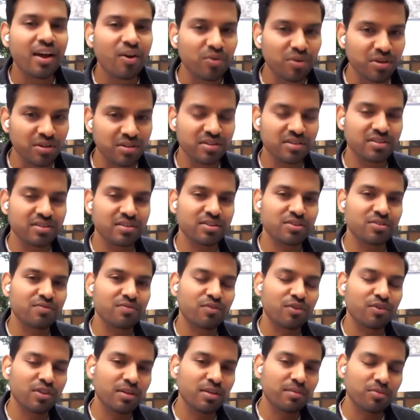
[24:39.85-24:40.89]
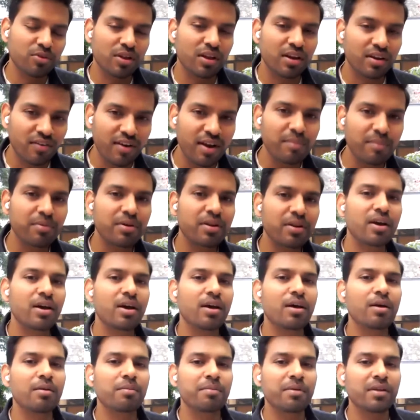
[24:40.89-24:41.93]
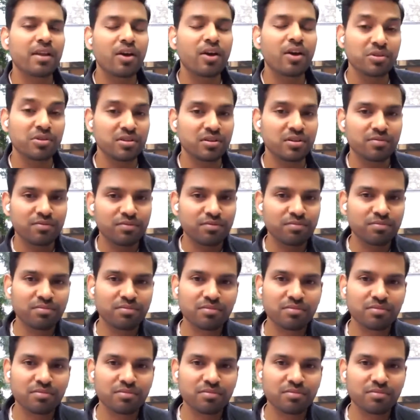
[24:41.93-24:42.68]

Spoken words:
How easy is it for them to get ramped up, and how is it